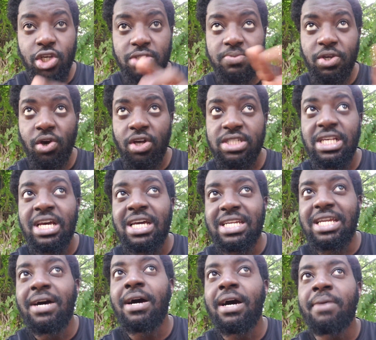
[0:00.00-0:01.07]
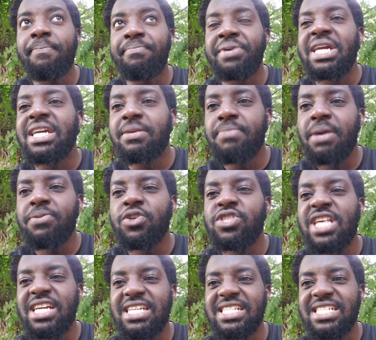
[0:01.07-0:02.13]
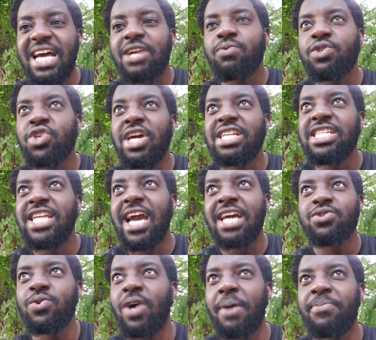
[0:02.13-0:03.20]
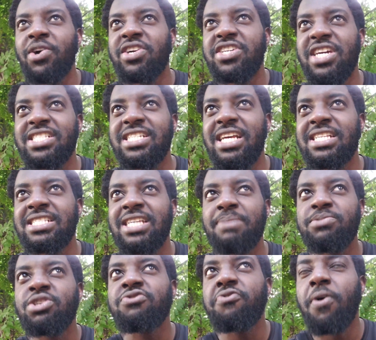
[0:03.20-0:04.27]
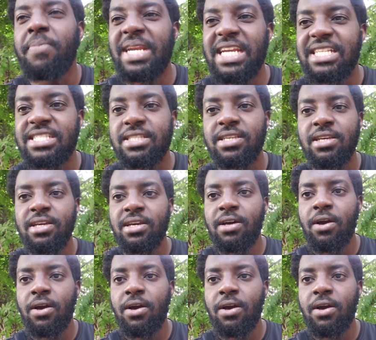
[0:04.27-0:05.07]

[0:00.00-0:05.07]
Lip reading: just because the brick, maybe you say the sand was already there, so I'm not creating anything, I'm just forming it,